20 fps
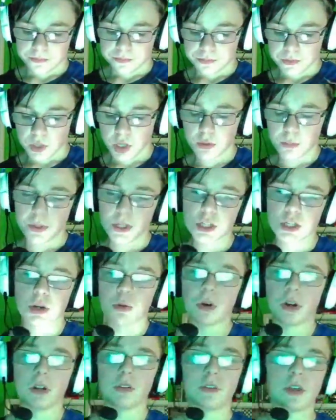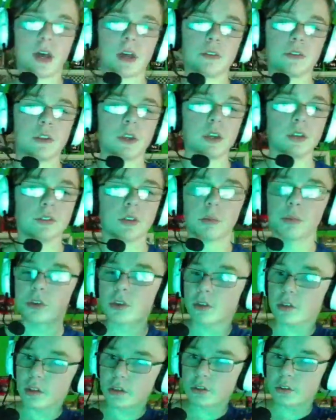the PJ1 is that sticky
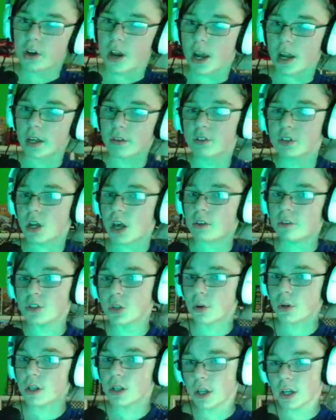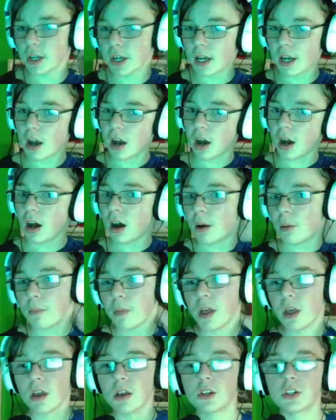substance on the track, as Joey
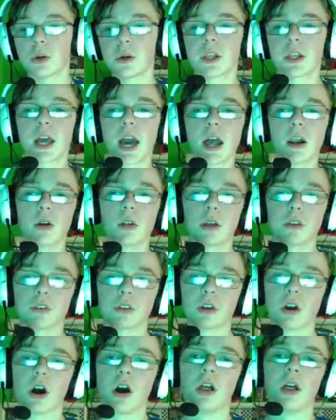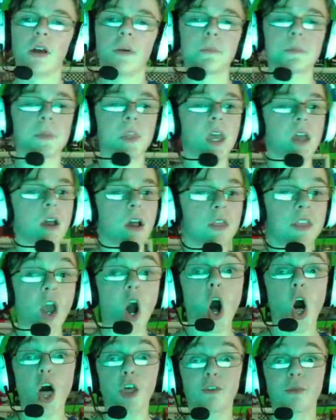Logano likes to call it, the
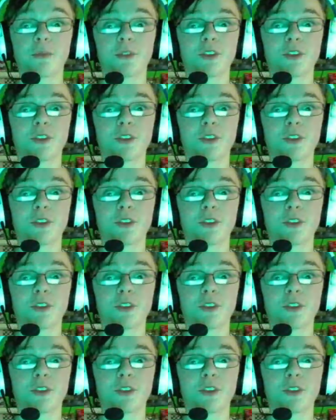awesome